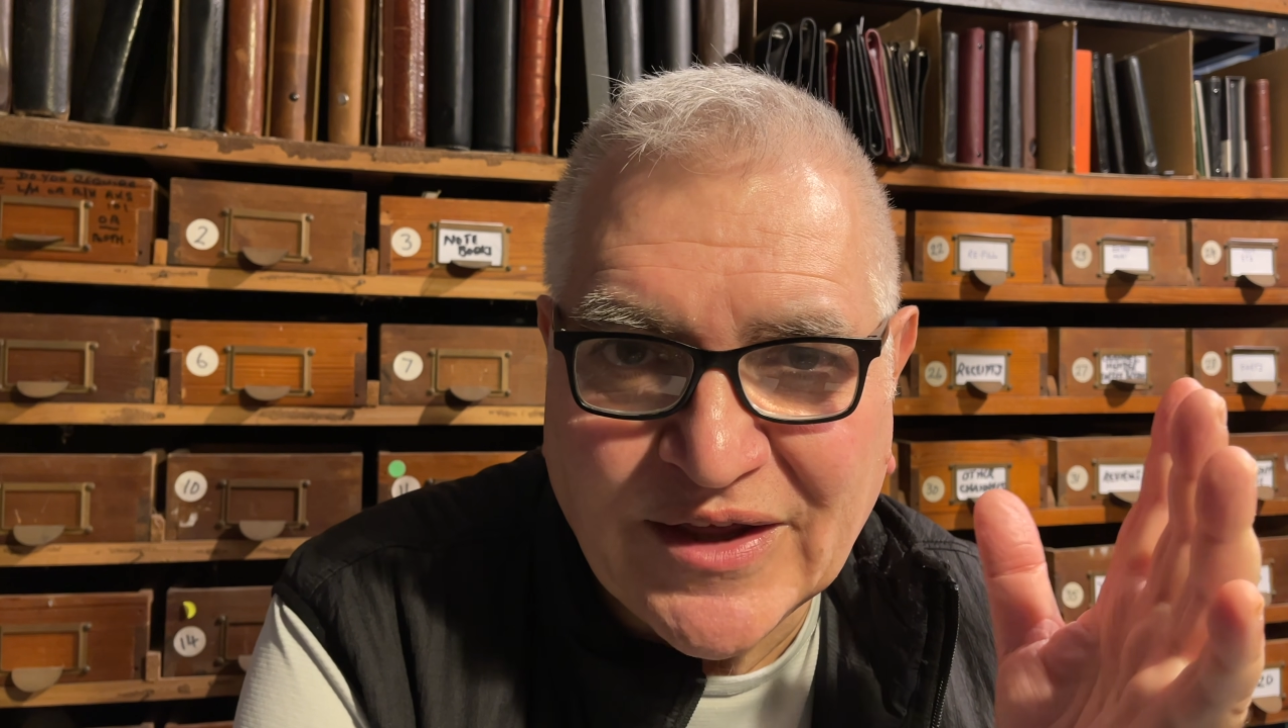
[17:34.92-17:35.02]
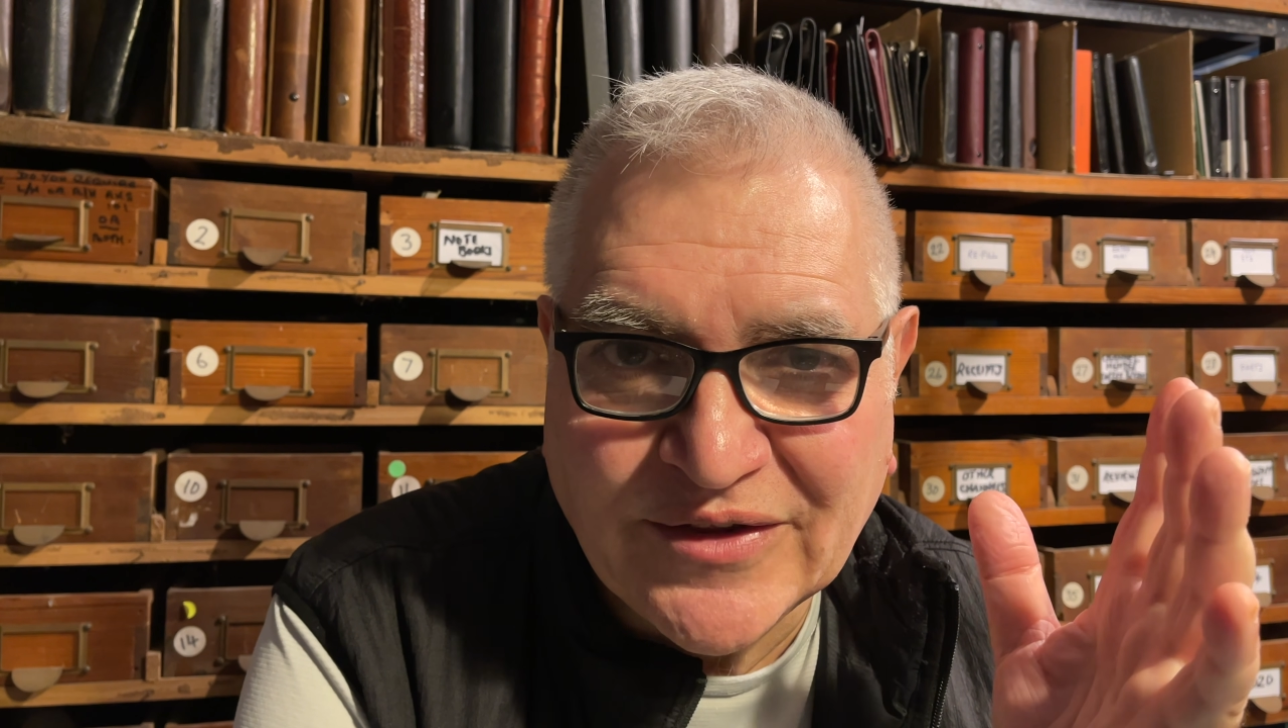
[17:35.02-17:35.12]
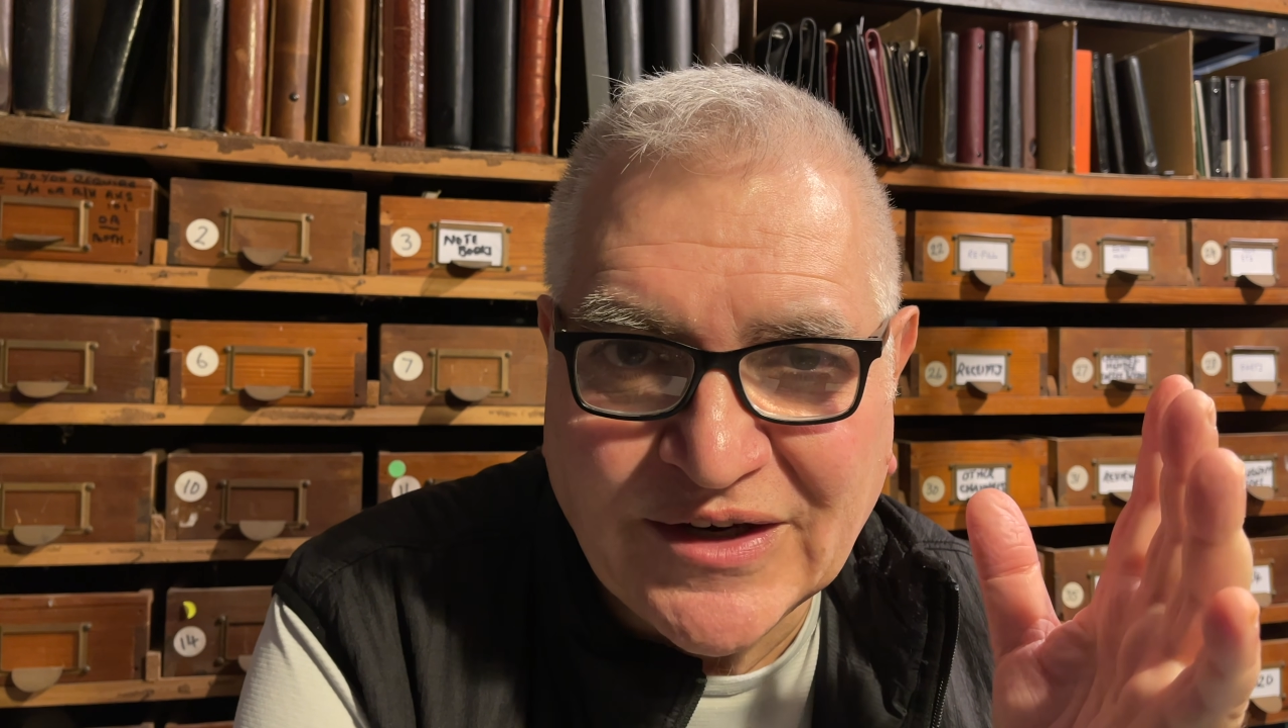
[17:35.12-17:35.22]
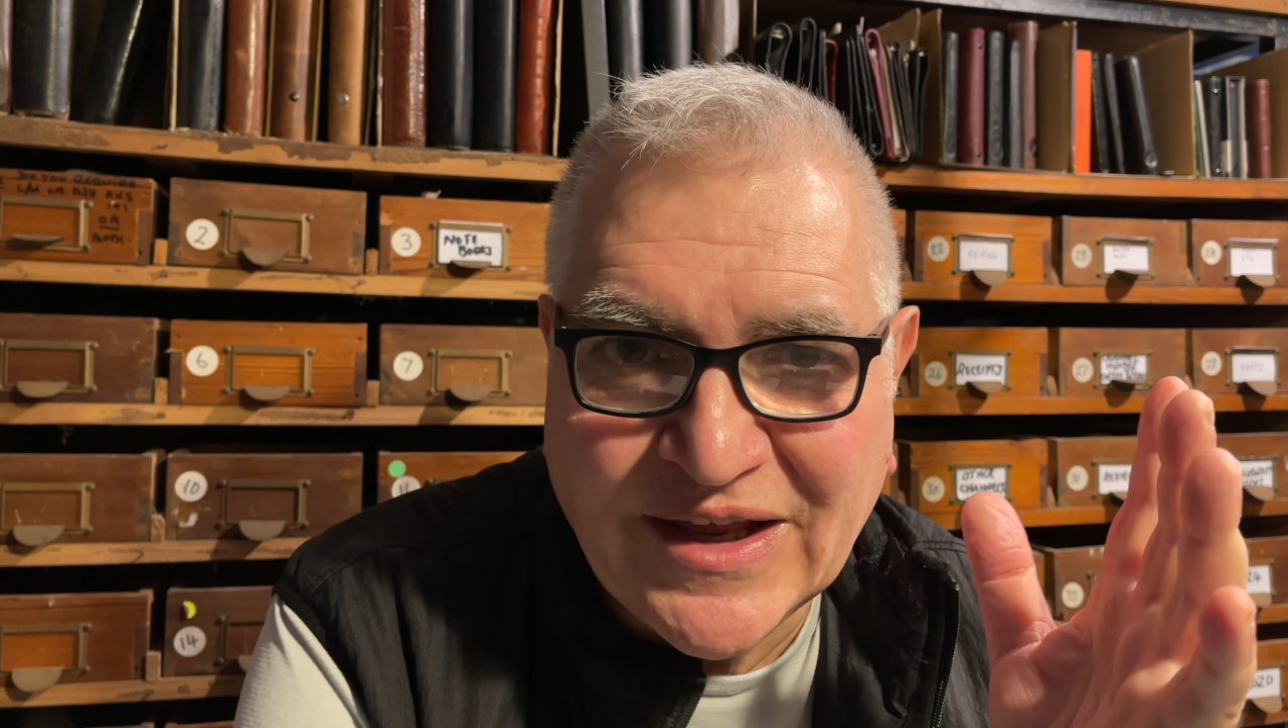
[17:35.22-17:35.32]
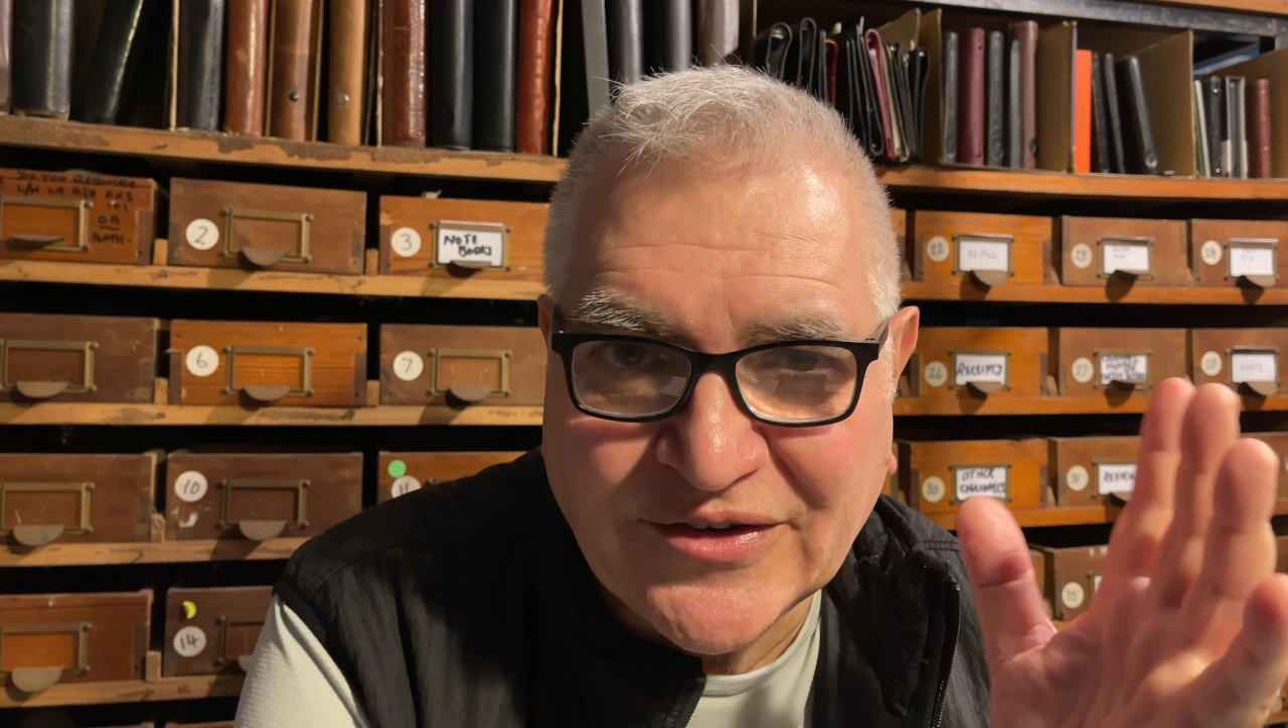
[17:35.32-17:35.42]

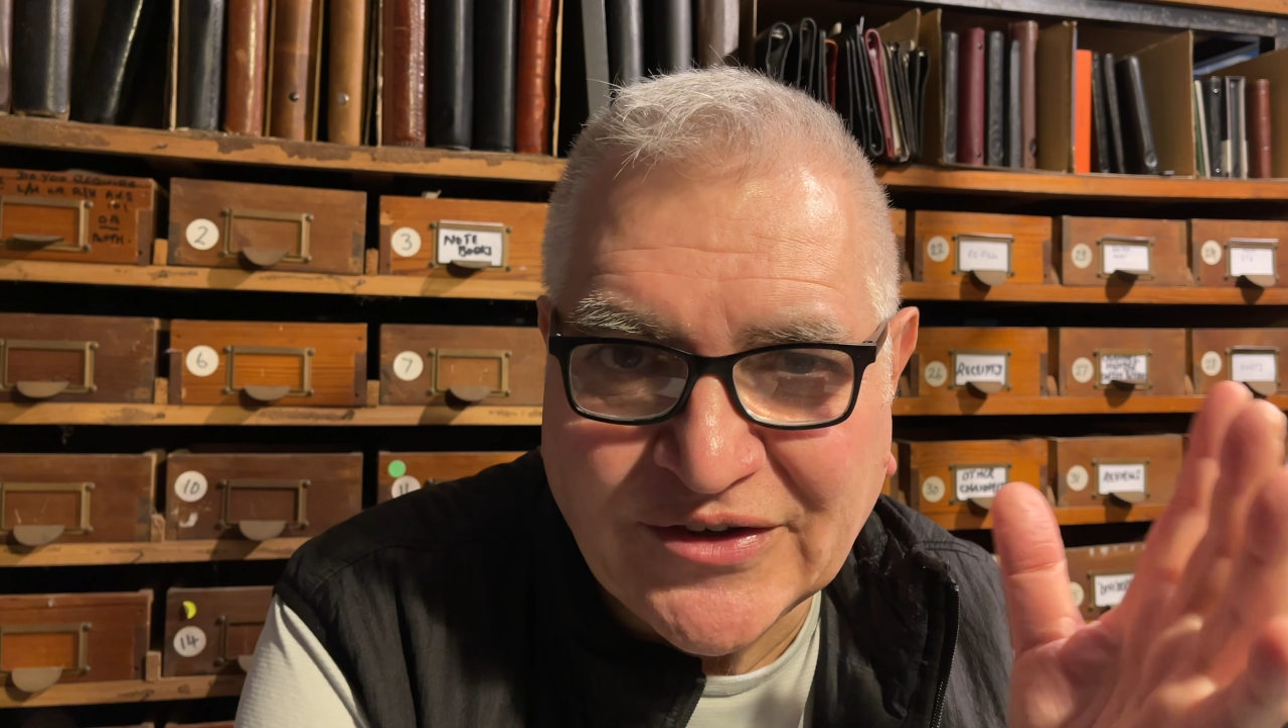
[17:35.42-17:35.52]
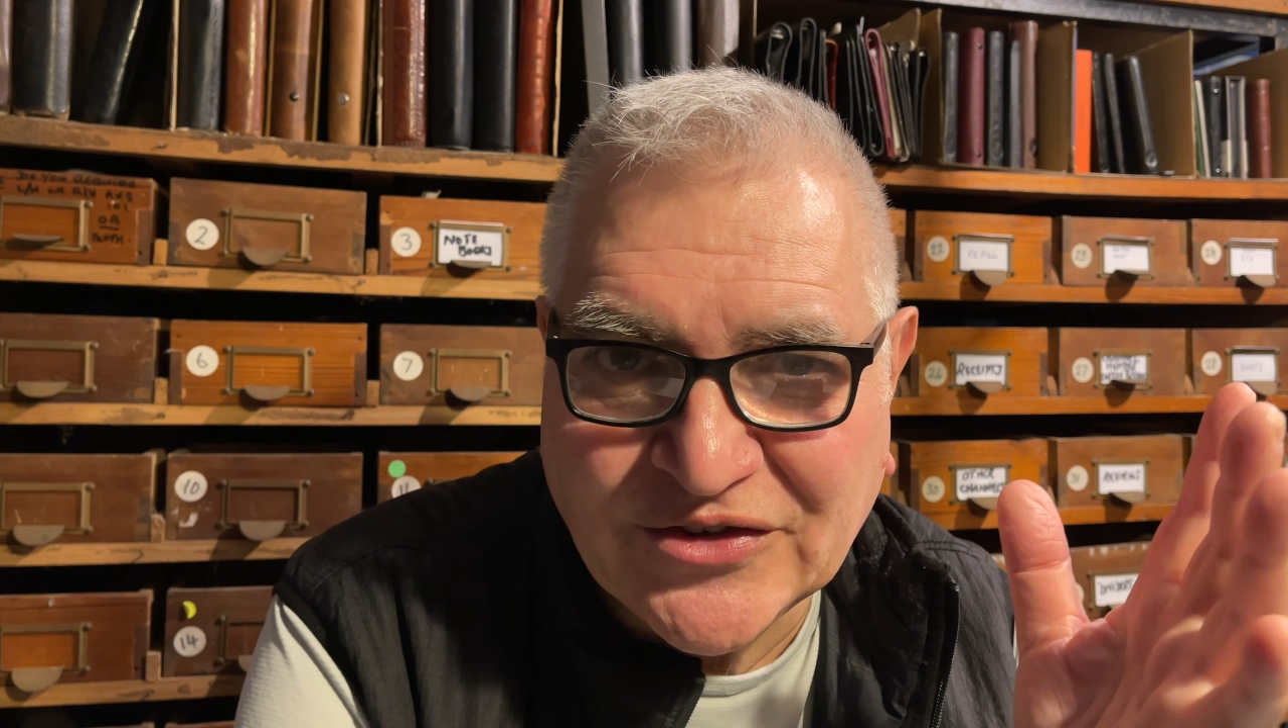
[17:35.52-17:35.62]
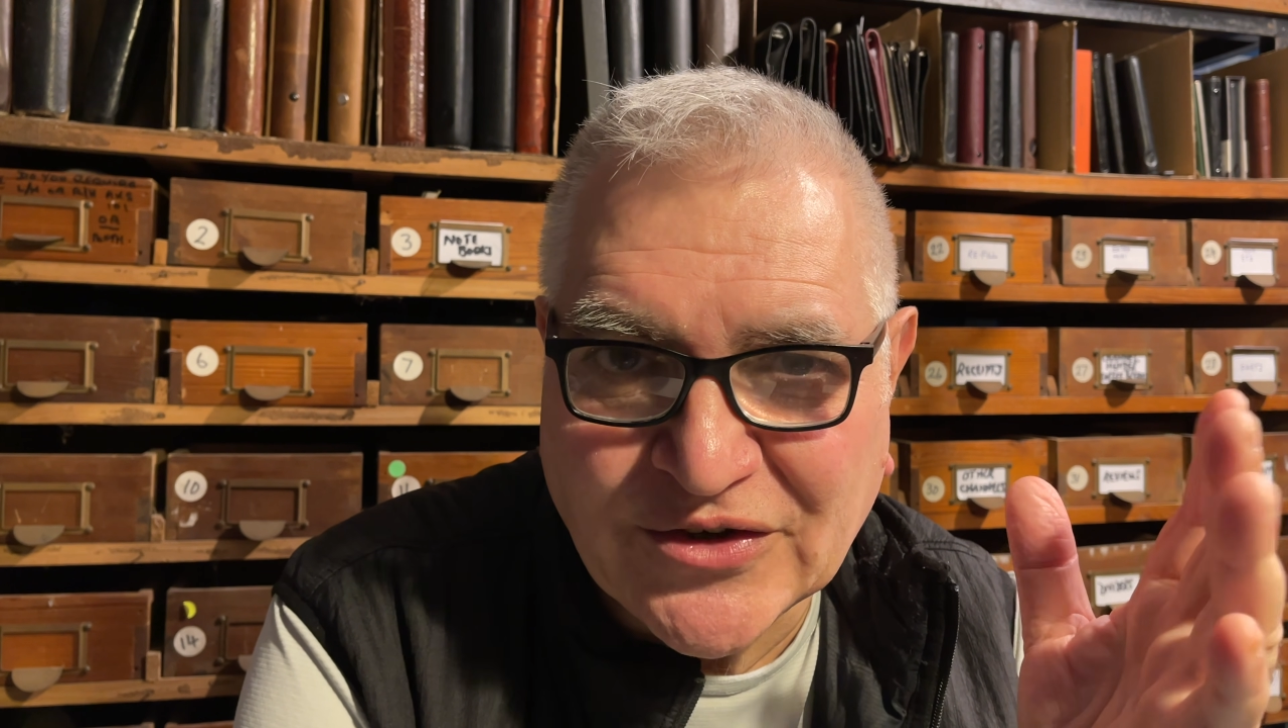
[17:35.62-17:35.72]
leather is